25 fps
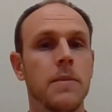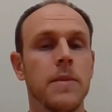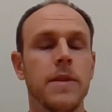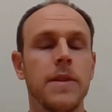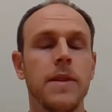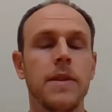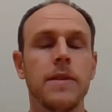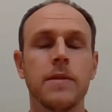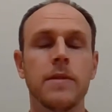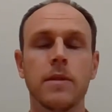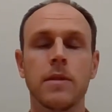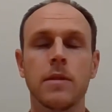
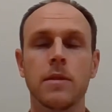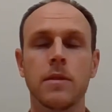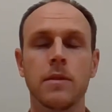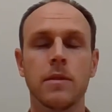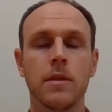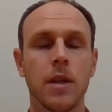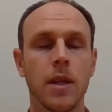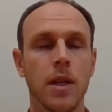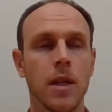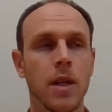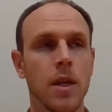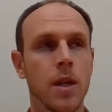these are
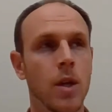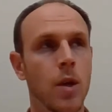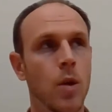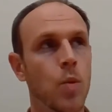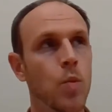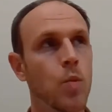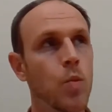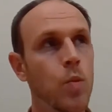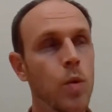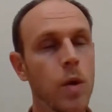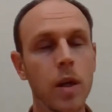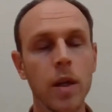
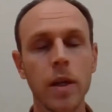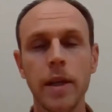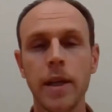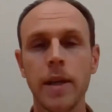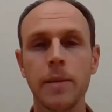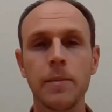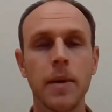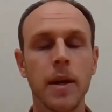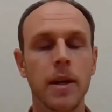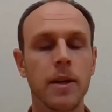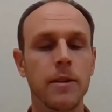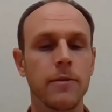really
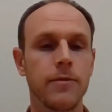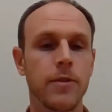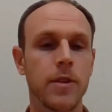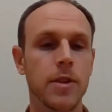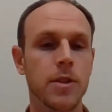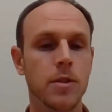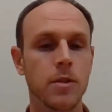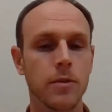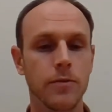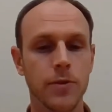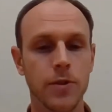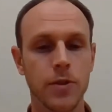
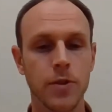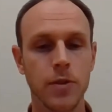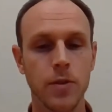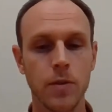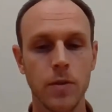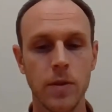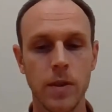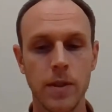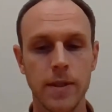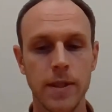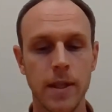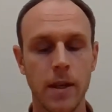beneficial for
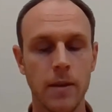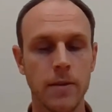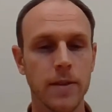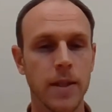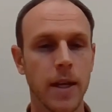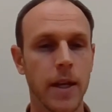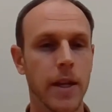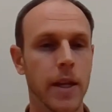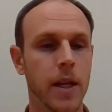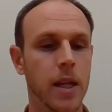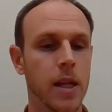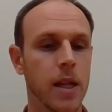students
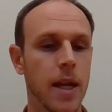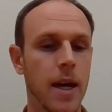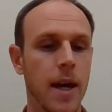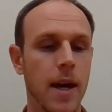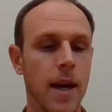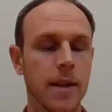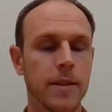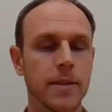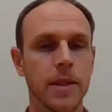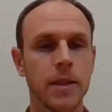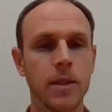outside of the class.